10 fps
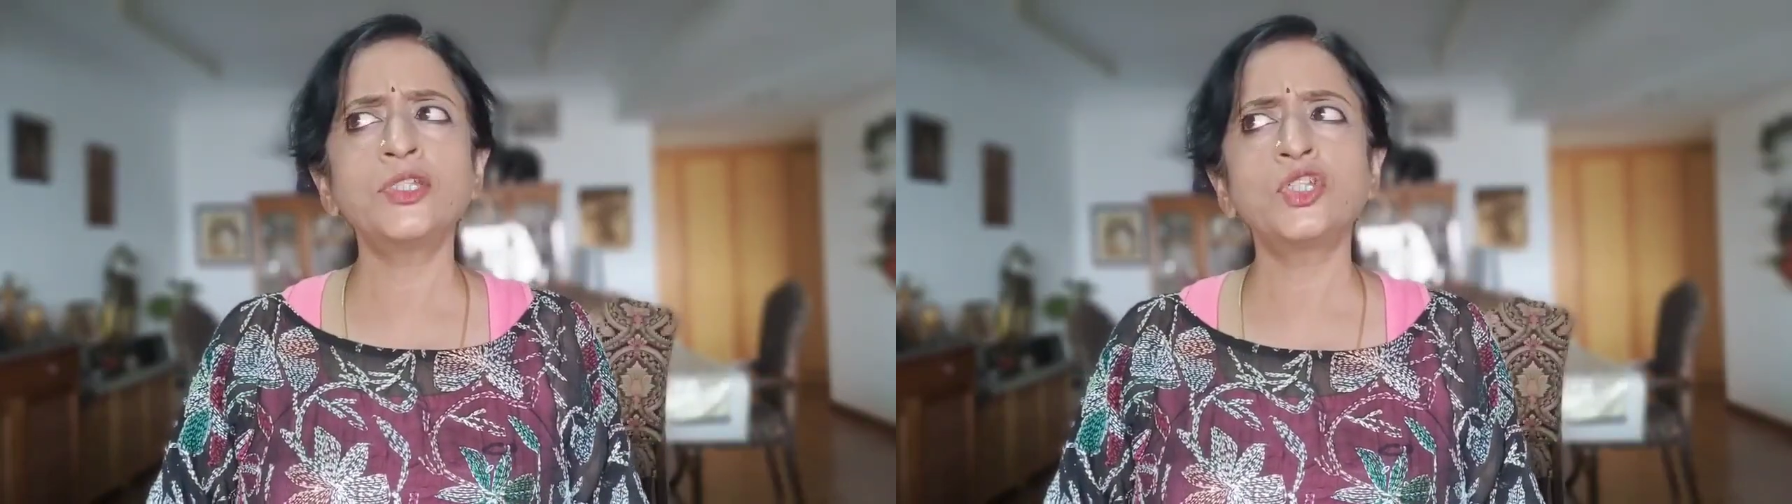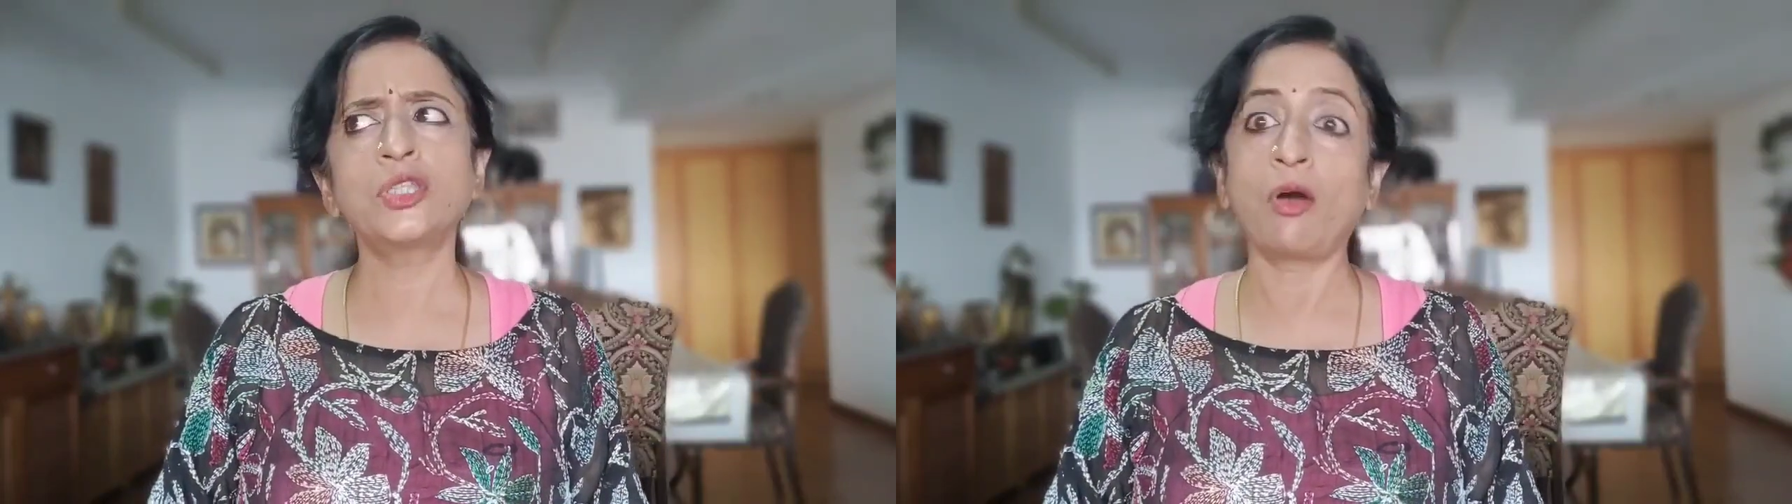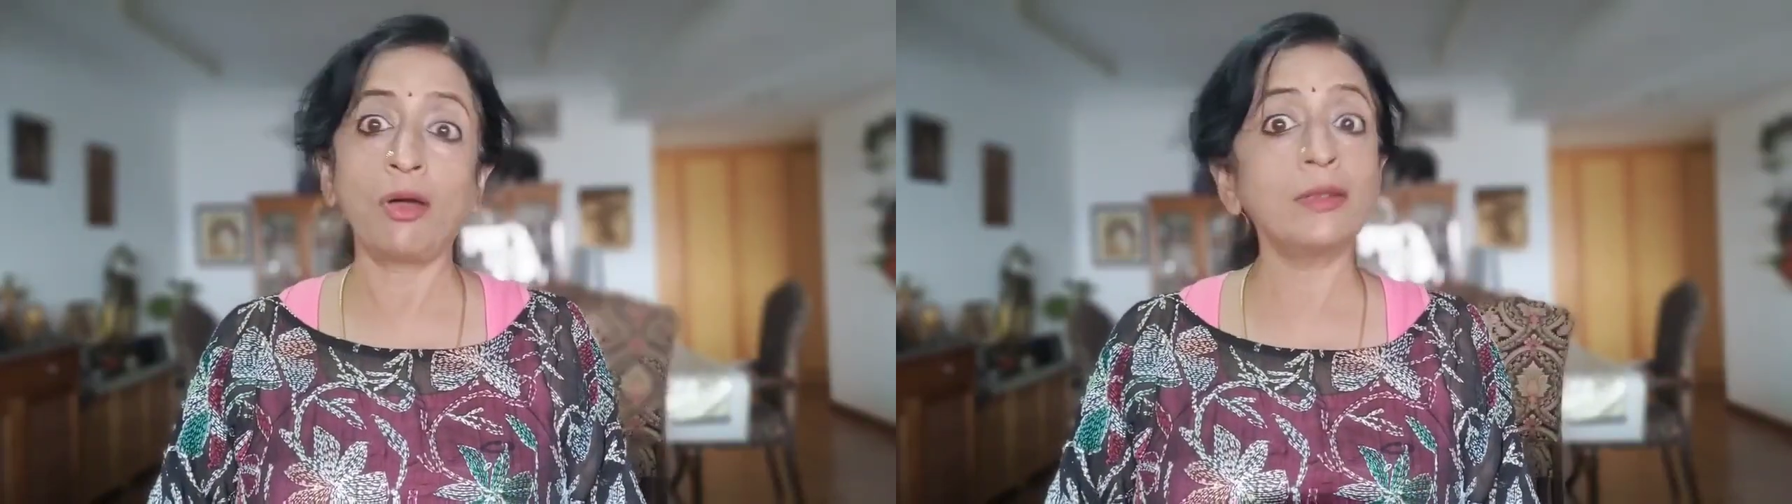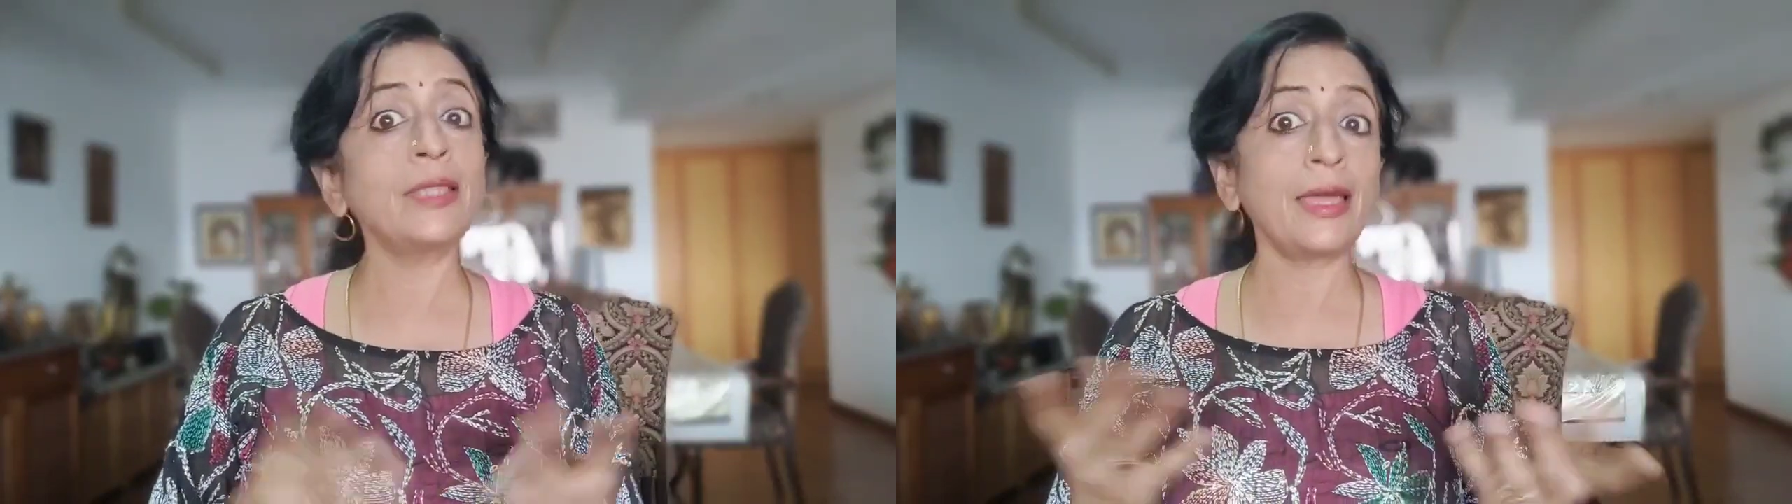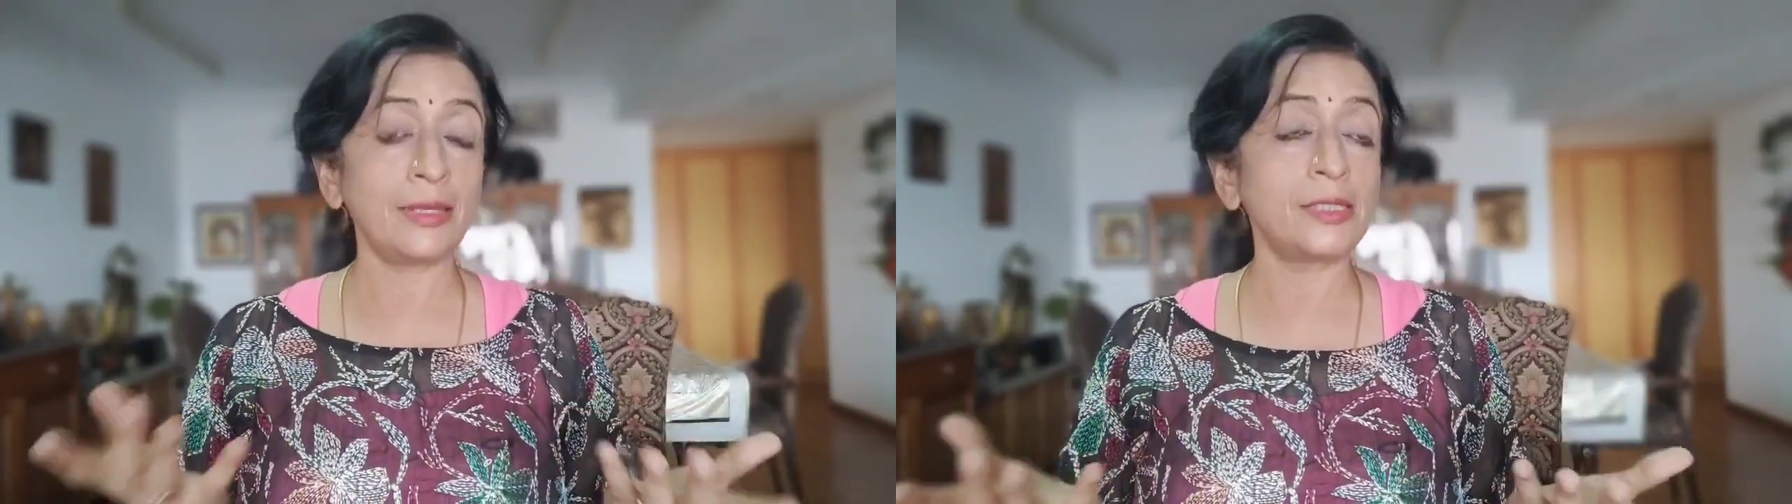thought
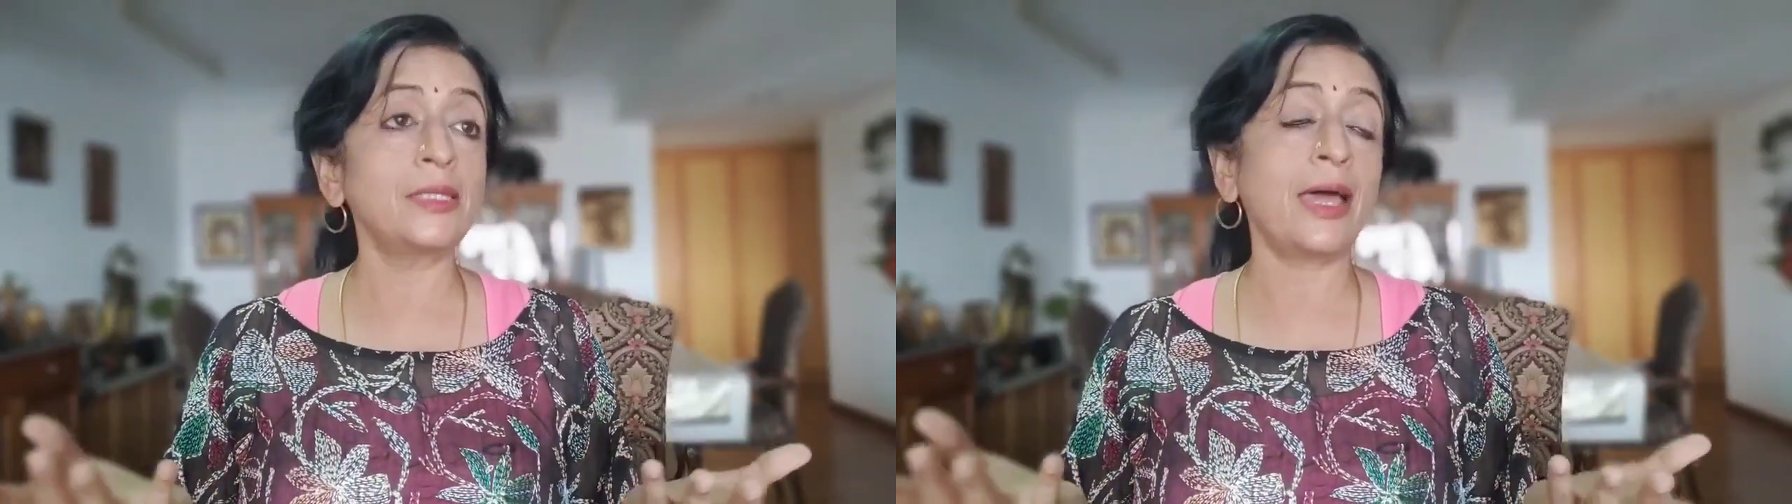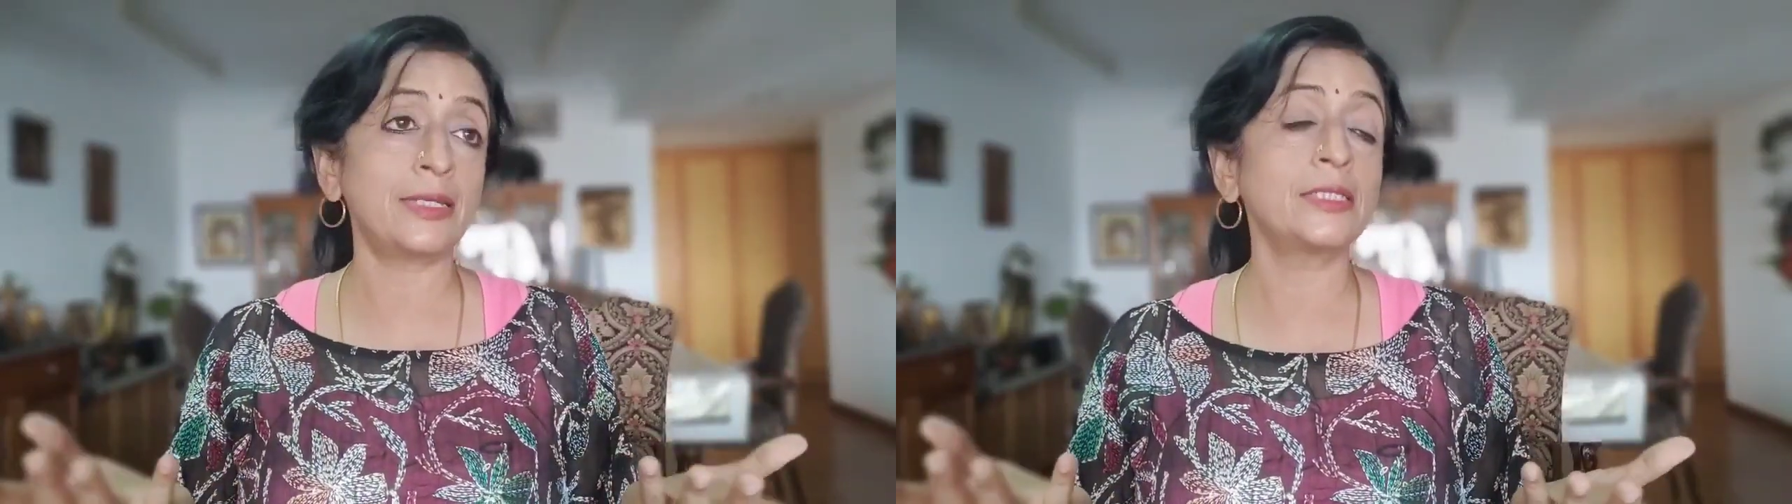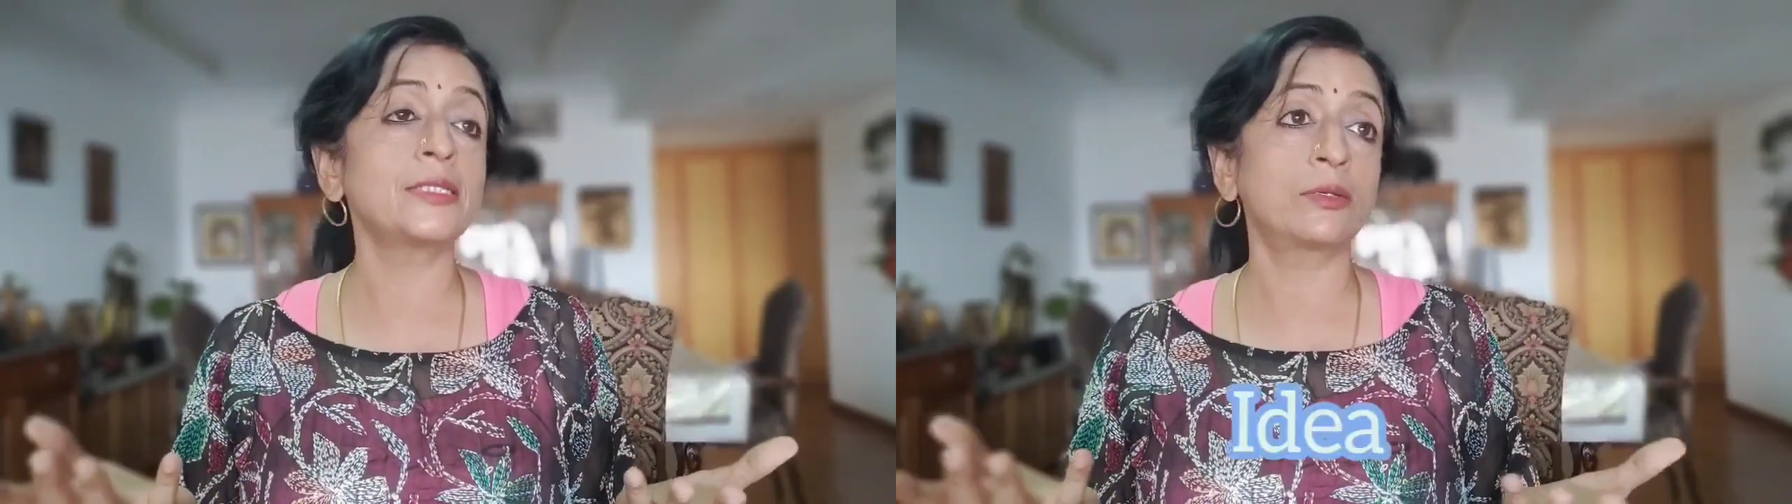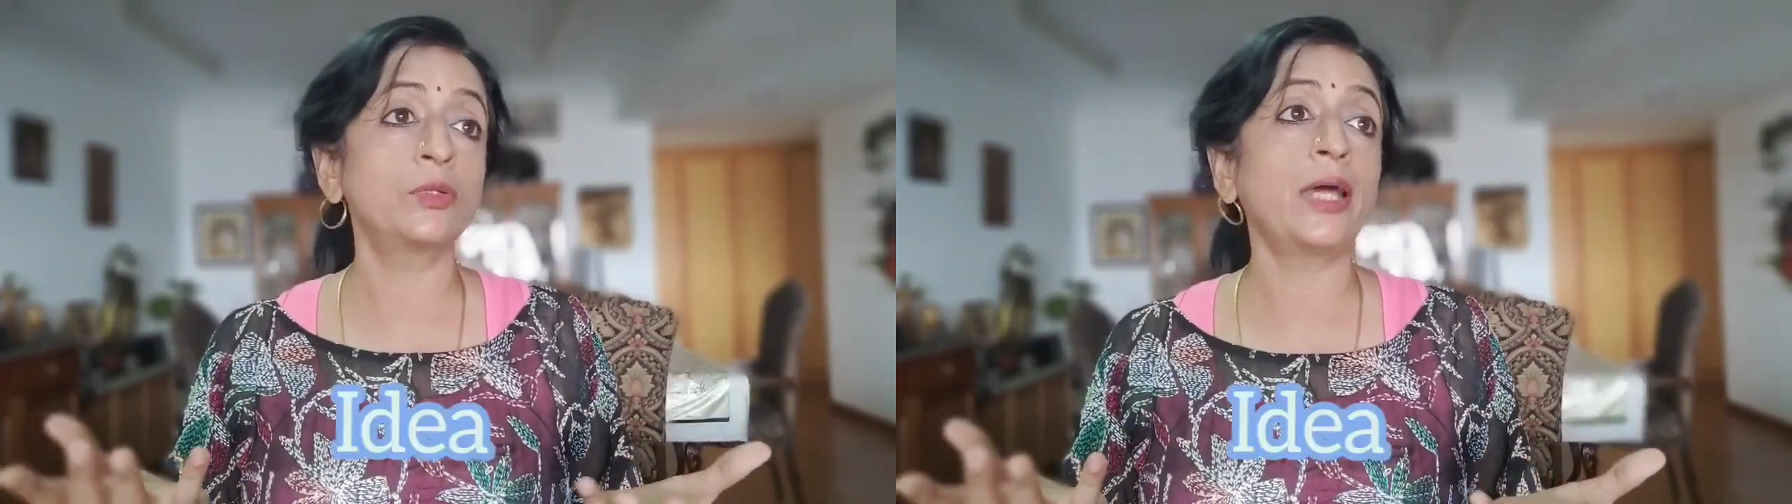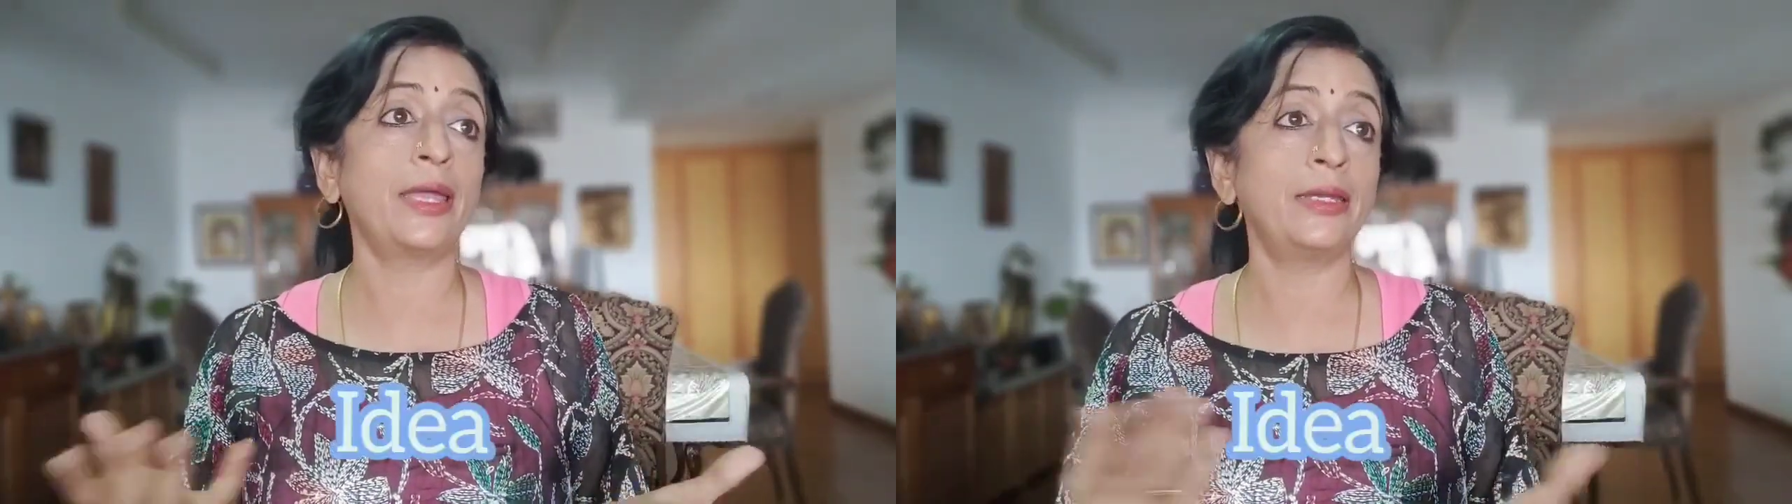that is a good
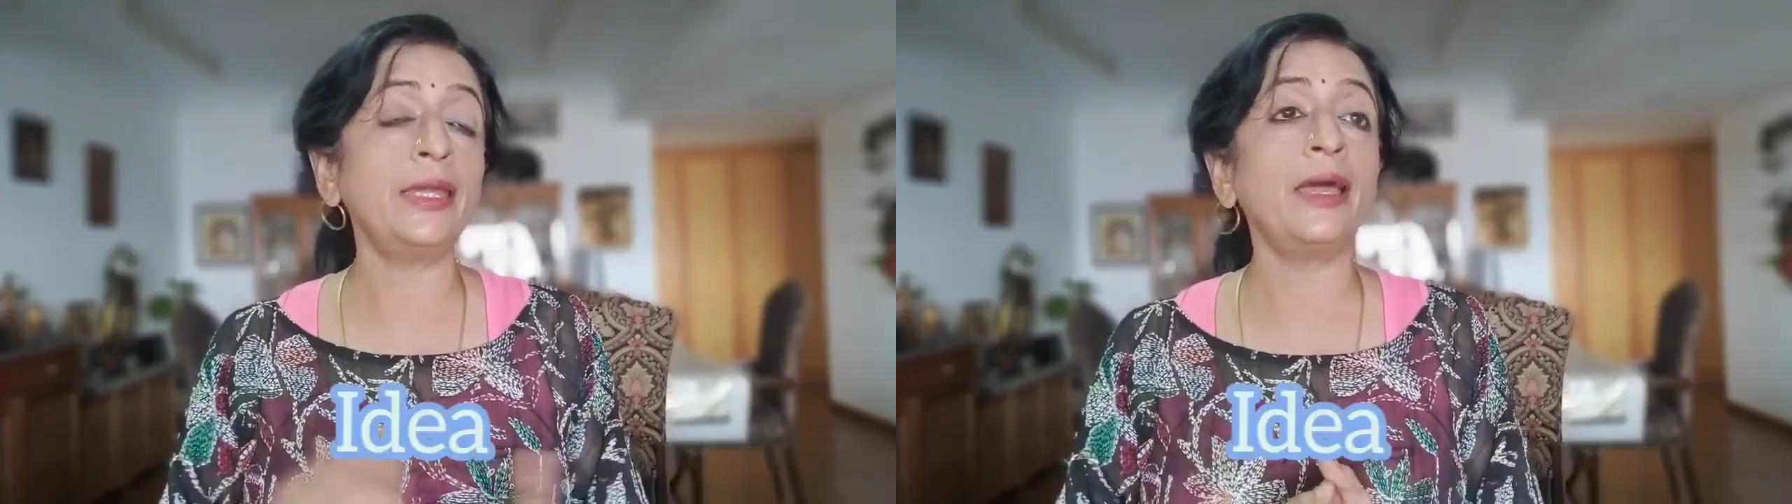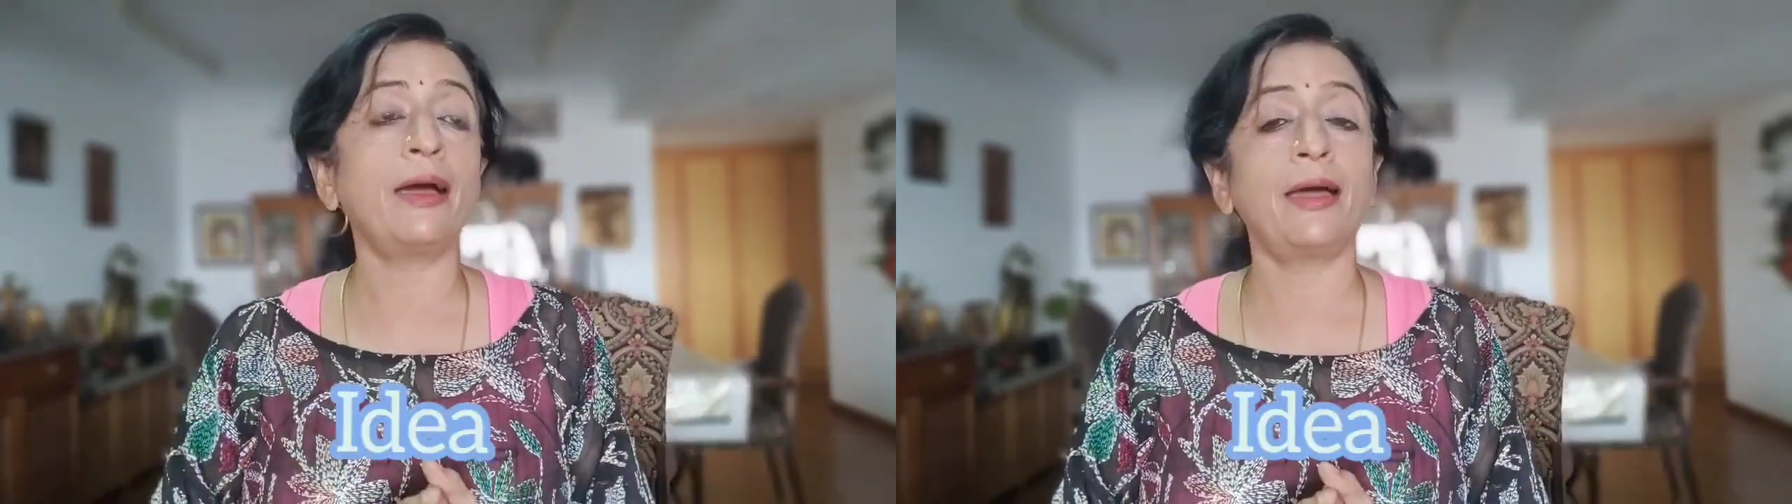idea,